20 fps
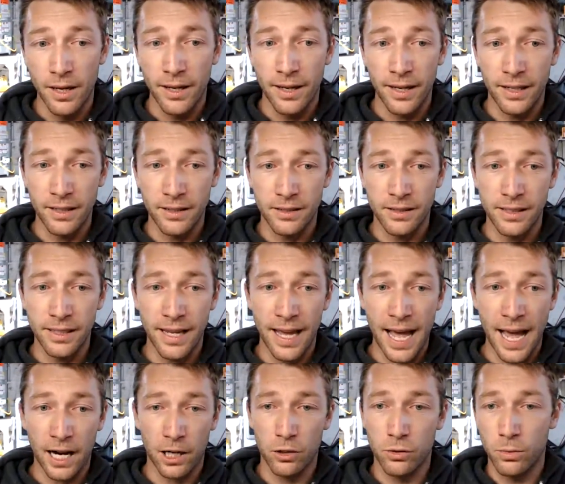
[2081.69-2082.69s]
It is the
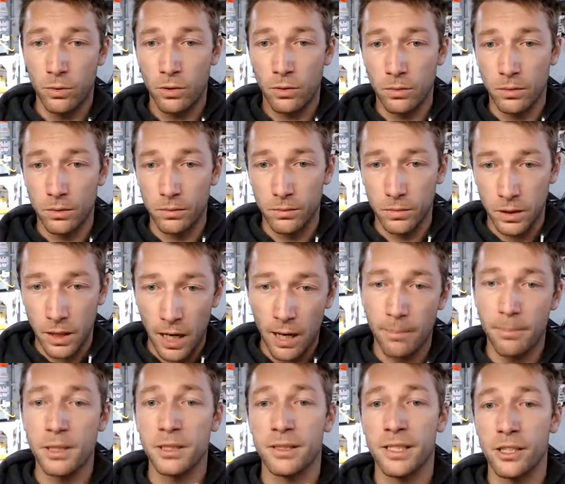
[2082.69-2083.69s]
actual
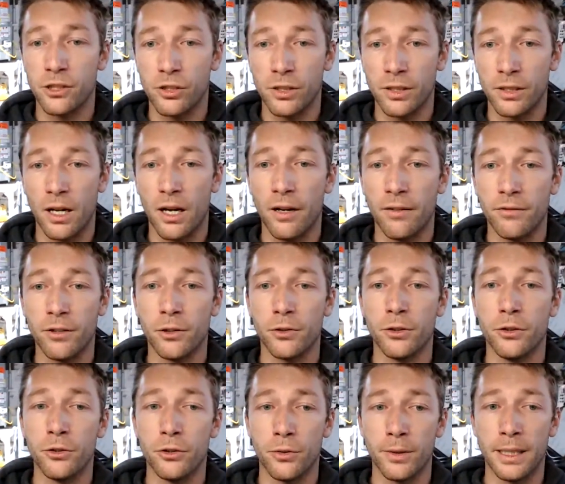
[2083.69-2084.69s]
composition of your
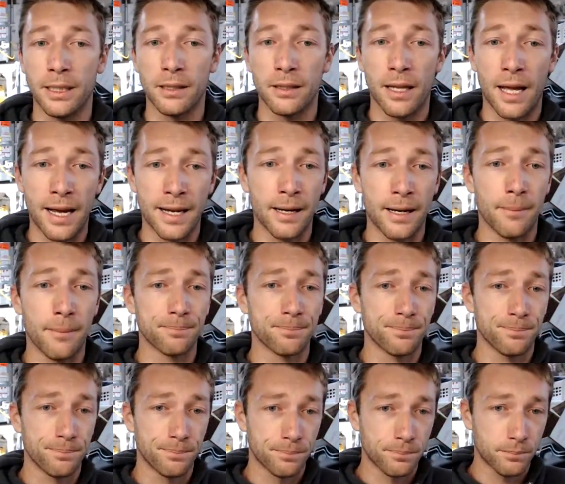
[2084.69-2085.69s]
nutrient lineup.
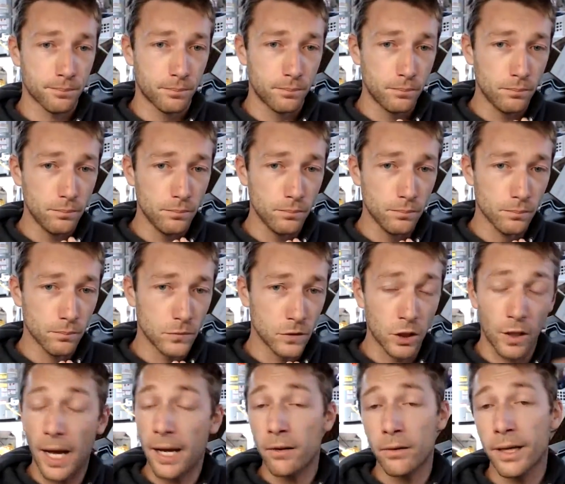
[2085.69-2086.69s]
So
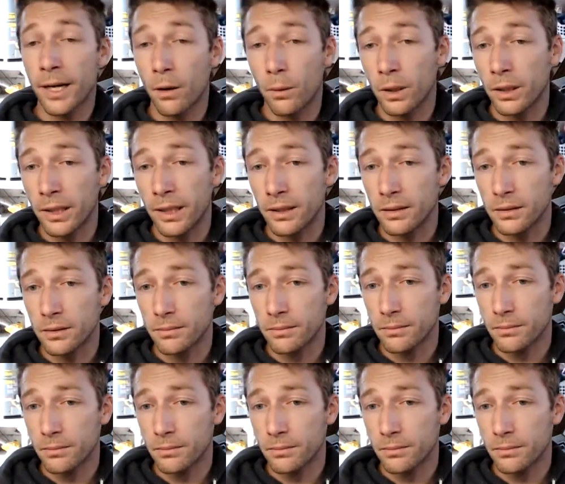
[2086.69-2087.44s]
I don't care what it is.